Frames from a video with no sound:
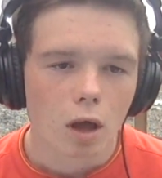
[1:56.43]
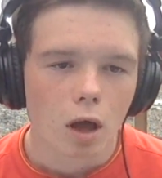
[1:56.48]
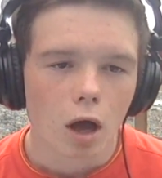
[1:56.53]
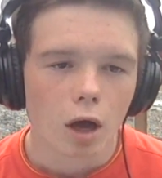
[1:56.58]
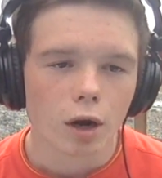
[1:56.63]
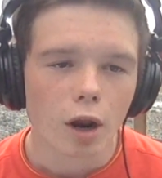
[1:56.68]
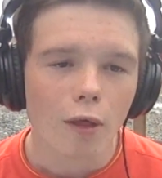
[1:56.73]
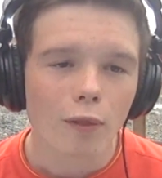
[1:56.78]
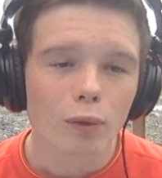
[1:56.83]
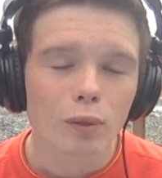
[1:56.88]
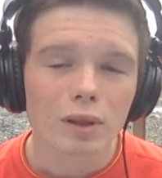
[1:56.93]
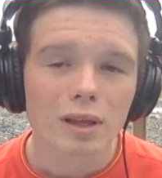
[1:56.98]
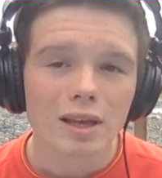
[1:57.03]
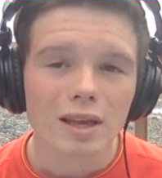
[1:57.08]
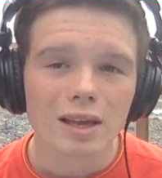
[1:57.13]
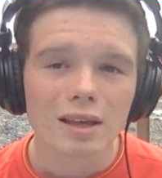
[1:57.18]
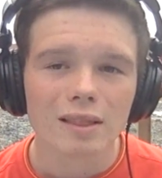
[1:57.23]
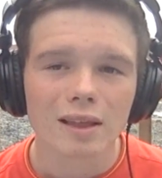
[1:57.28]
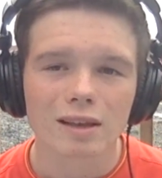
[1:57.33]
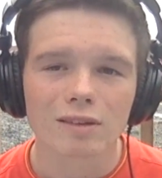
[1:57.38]
Another
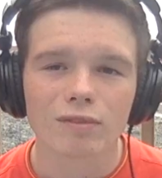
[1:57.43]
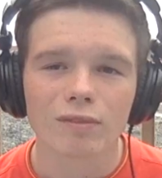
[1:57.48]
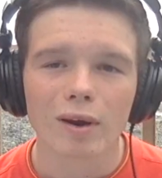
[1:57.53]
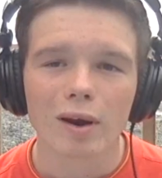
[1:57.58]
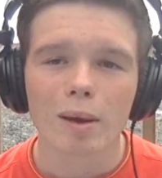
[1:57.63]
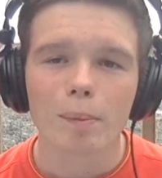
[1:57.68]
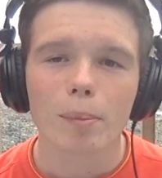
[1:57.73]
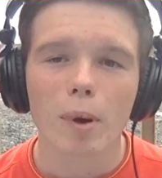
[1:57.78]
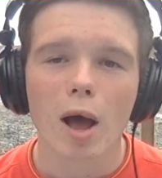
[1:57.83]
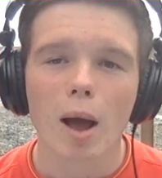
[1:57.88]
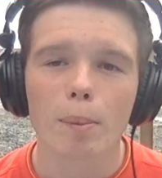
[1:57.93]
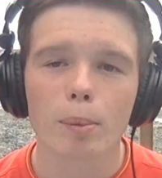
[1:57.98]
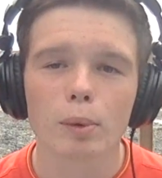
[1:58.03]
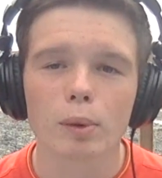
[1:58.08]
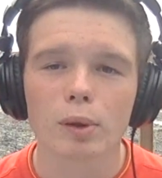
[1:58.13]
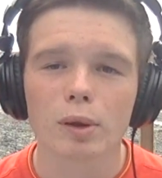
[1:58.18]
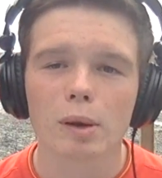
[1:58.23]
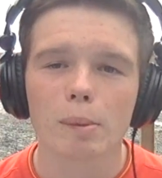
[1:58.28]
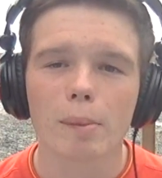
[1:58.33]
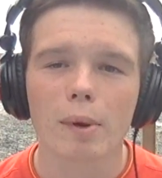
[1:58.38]
league that's very
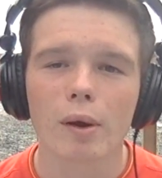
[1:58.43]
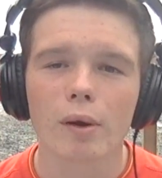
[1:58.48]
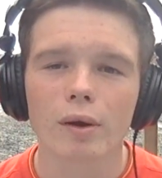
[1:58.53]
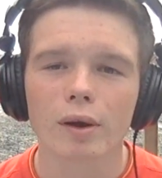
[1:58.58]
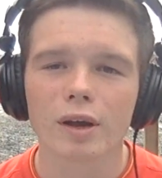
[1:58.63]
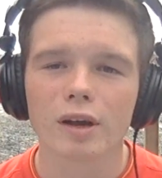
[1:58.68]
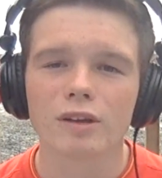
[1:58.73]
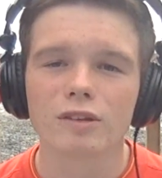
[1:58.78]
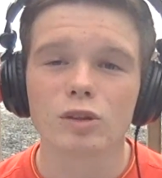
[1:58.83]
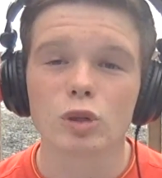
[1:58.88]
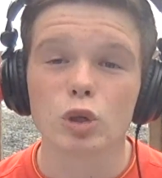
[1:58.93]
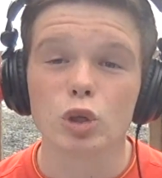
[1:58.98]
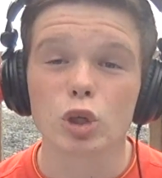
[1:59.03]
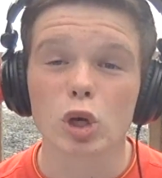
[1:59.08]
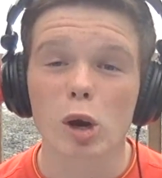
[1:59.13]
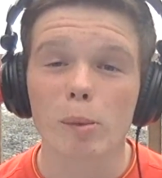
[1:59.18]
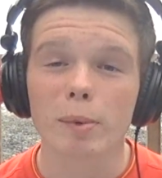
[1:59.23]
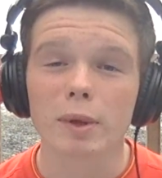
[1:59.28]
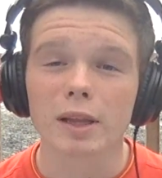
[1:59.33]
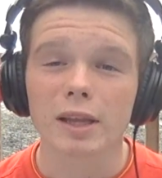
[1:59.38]
popular in America is the
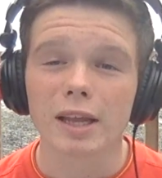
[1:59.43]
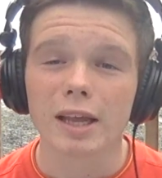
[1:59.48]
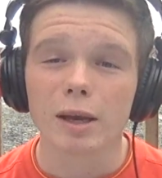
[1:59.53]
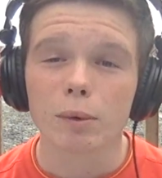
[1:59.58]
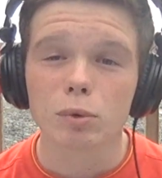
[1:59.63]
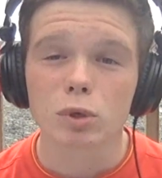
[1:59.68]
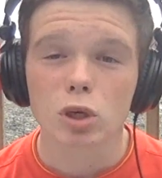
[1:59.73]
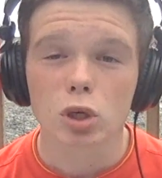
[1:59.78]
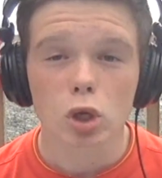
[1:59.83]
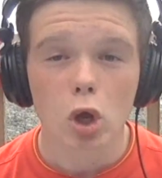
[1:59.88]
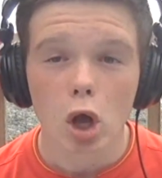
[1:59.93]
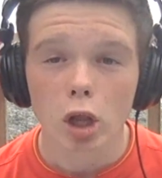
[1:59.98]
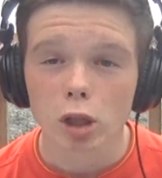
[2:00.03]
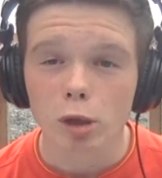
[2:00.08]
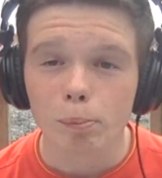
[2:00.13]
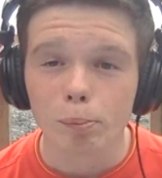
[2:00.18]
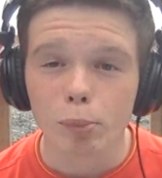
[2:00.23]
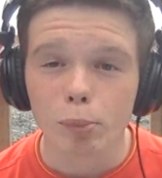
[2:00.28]
German league, which is called the